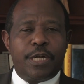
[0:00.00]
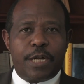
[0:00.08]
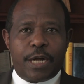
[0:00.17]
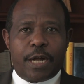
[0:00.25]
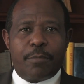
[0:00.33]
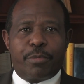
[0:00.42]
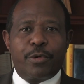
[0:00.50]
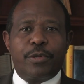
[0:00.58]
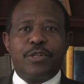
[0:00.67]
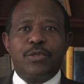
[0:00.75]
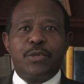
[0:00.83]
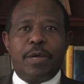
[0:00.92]
are
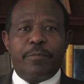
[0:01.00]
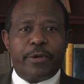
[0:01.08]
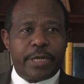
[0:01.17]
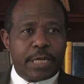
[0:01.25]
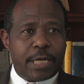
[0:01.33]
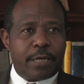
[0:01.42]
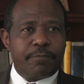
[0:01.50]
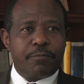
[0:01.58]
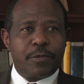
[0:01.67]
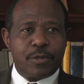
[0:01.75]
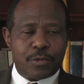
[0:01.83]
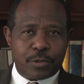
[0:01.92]
brought to America,
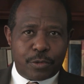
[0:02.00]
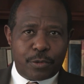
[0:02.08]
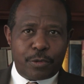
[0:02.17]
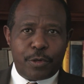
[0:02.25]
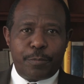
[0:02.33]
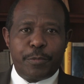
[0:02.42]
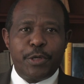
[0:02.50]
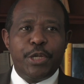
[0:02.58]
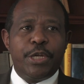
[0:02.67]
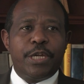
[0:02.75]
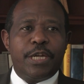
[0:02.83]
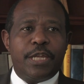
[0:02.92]
to Europe,
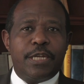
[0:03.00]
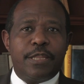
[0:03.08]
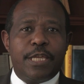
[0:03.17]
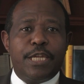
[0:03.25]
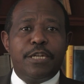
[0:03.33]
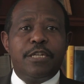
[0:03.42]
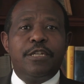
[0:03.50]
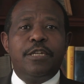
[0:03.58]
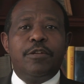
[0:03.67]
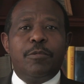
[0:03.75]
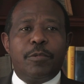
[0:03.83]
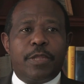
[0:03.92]
and then
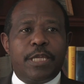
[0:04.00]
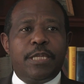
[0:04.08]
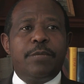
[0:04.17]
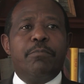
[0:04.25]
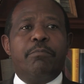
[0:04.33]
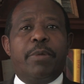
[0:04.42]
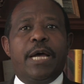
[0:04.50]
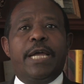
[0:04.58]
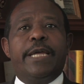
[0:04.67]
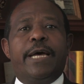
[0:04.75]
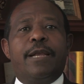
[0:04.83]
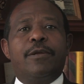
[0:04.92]
they
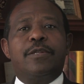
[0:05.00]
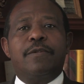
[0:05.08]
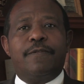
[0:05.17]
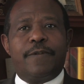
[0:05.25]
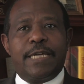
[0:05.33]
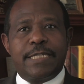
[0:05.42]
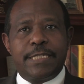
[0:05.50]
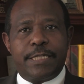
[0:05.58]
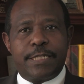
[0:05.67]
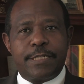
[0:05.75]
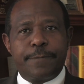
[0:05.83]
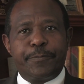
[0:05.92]
buy a lot of
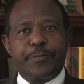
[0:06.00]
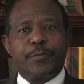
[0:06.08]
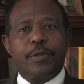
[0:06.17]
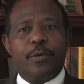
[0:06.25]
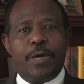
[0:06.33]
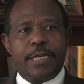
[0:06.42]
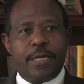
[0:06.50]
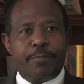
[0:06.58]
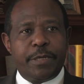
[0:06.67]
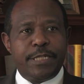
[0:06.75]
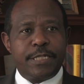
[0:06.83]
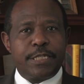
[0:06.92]
assets. What
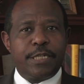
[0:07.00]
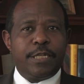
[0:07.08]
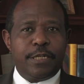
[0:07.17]
happens?